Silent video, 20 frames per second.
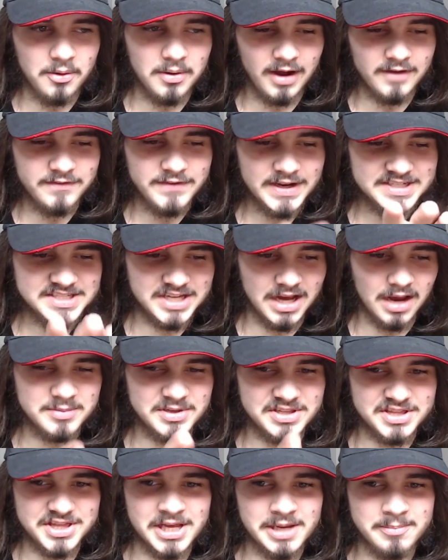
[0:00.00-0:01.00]
I've had time
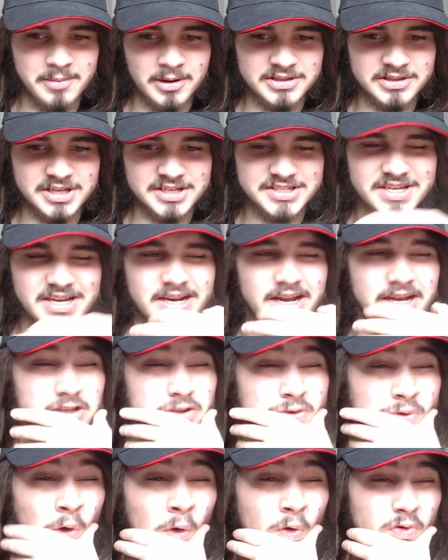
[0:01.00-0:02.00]
to think about this, and I
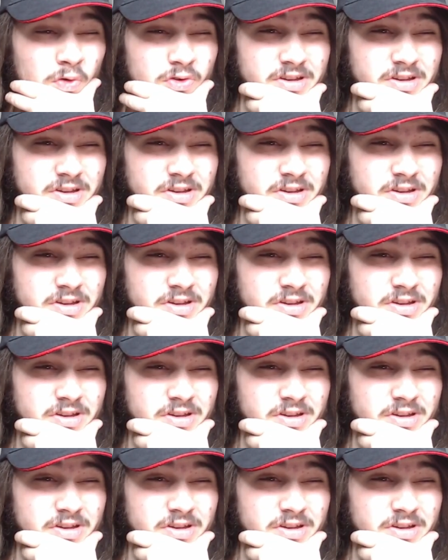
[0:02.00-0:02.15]
don't